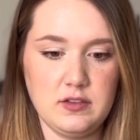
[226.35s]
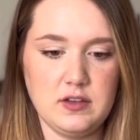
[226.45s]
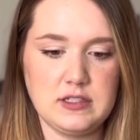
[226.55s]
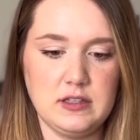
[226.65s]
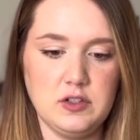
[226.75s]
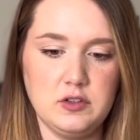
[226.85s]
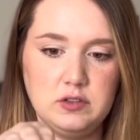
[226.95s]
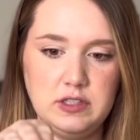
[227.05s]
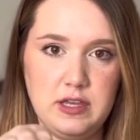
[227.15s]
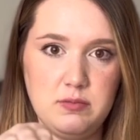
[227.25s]
There's a little
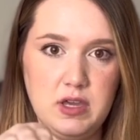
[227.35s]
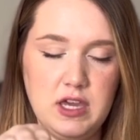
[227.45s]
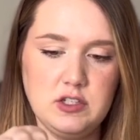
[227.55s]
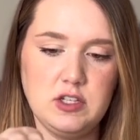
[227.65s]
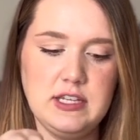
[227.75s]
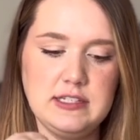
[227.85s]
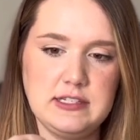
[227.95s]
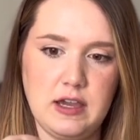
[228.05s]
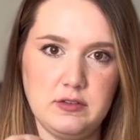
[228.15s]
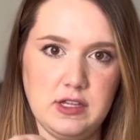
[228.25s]
lip, so he's
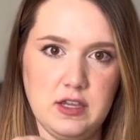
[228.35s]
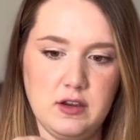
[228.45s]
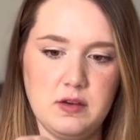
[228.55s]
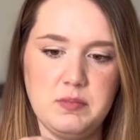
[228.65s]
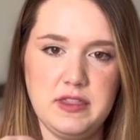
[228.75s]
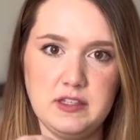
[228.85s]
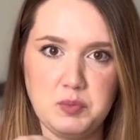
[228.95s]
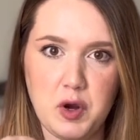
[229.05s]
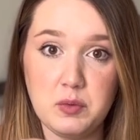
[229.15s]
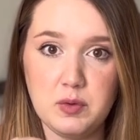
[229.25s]
down here, but this
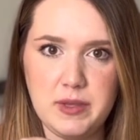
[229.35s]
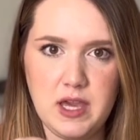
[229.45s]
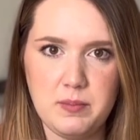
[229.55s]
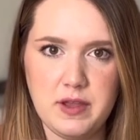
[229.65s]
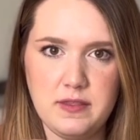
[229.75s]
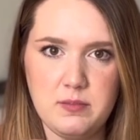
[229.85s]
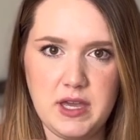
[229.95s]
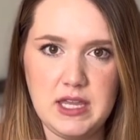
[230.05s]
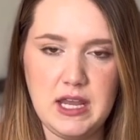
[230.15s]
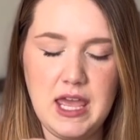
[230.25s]
part will be up on the
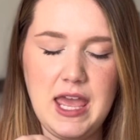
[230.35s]
bed.